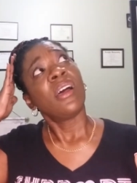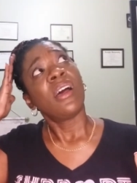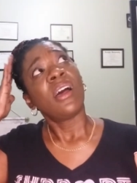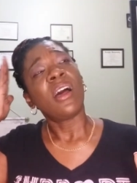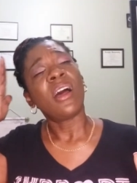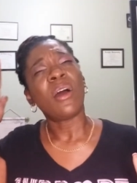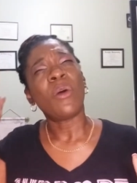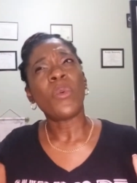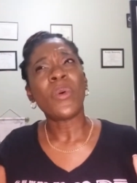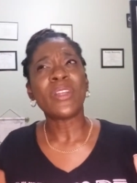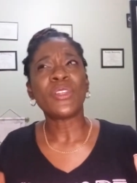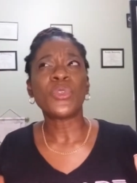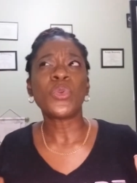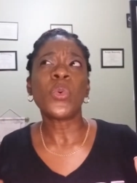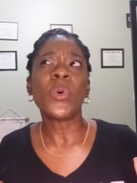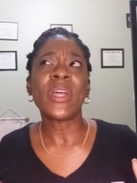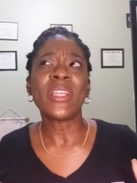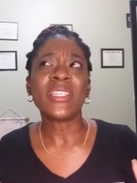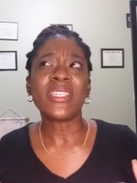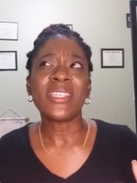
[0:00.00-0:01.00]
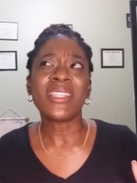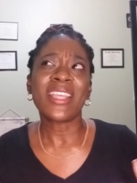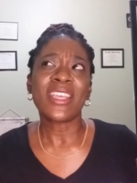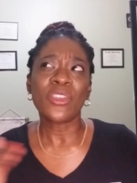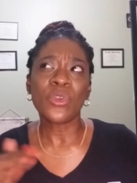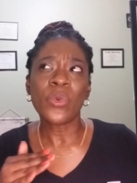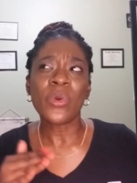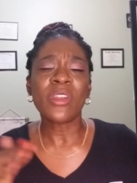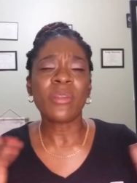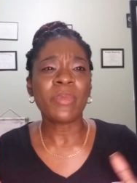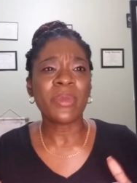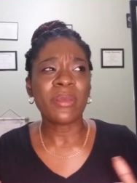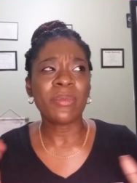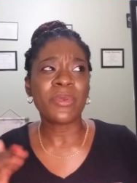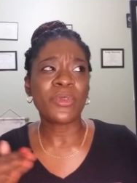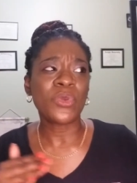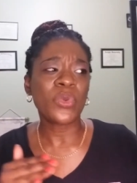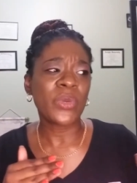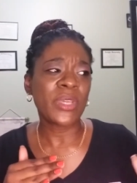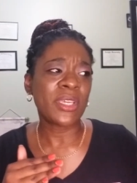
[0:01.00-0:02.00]
uh, 120. Like you want to be
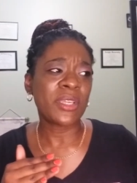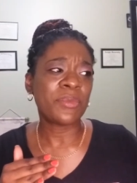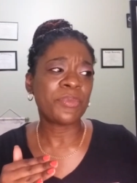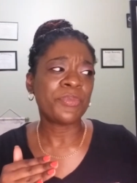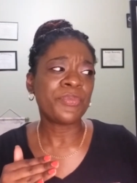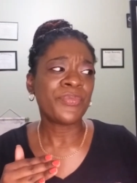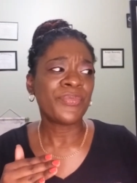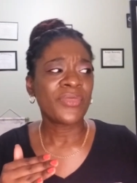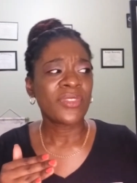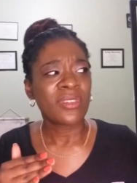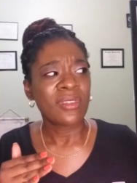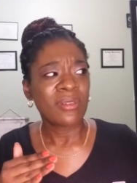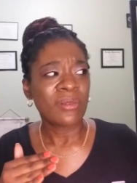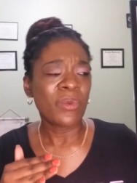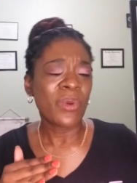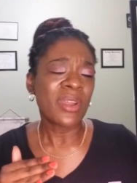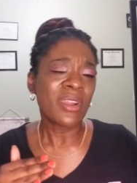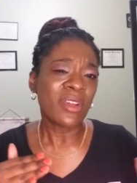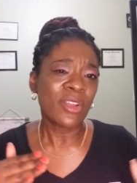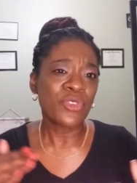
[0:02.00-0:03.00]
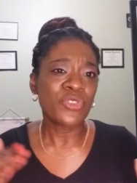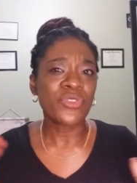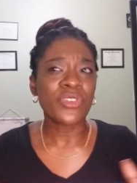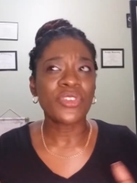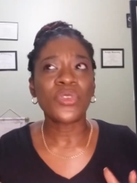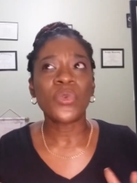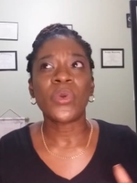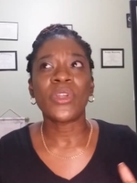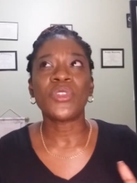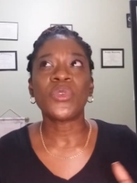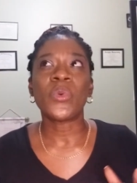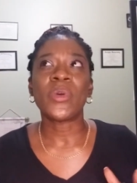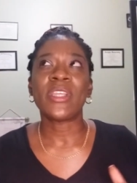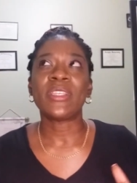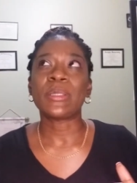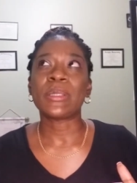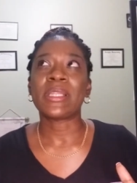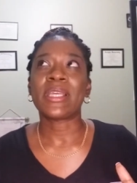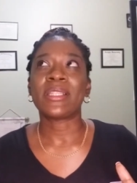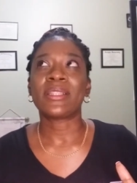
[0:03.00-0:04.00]
between 100 to 120,
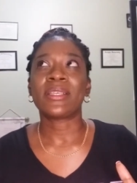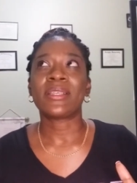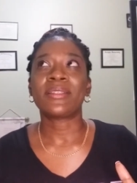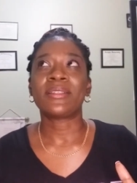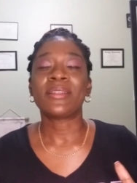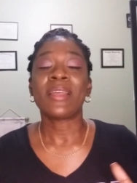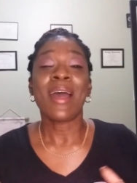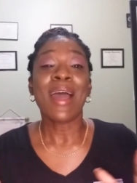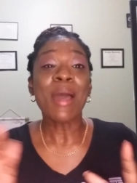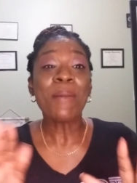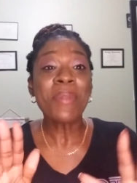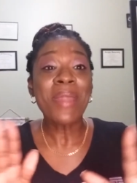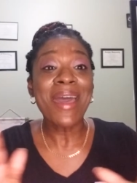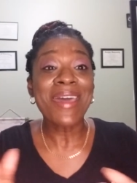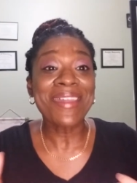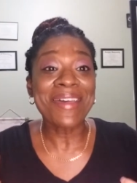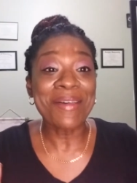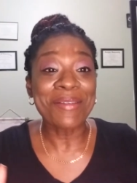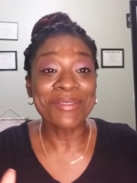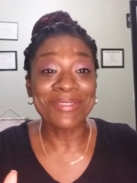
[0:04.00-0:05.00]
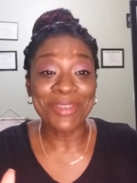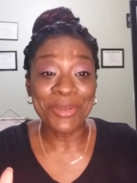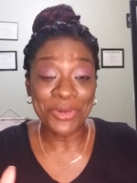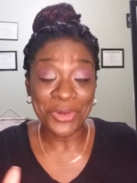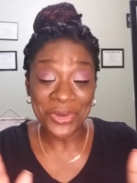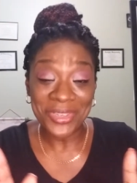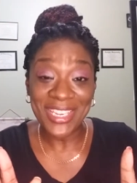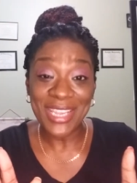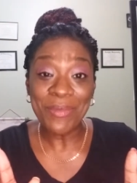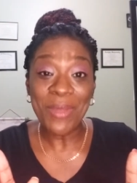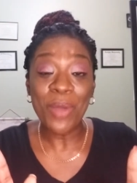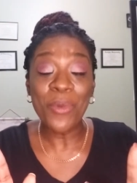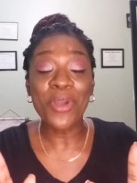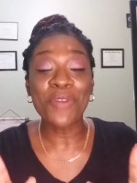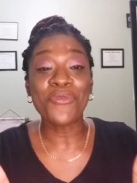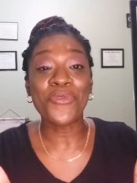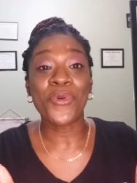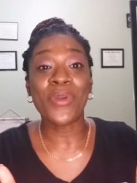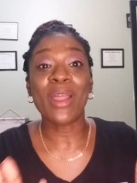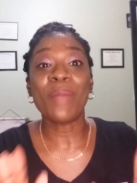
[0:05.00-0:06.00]
something like this. I'm not, don't, don't take my word
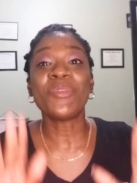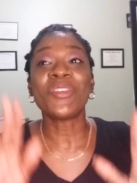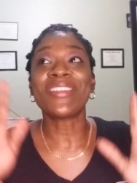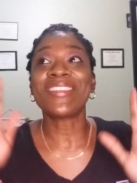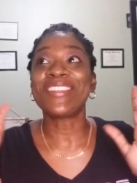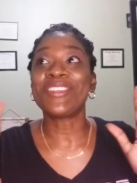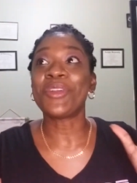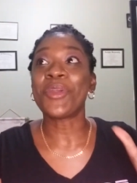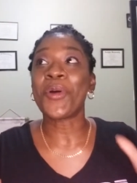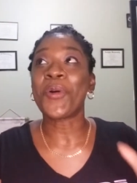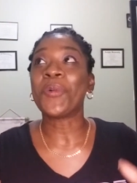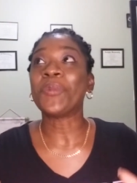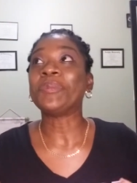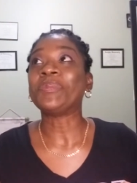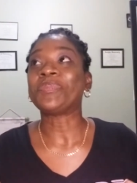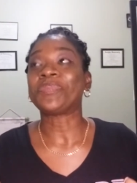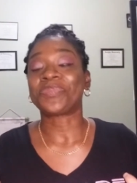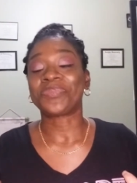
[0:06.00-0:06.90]
for it. I'm just, you know,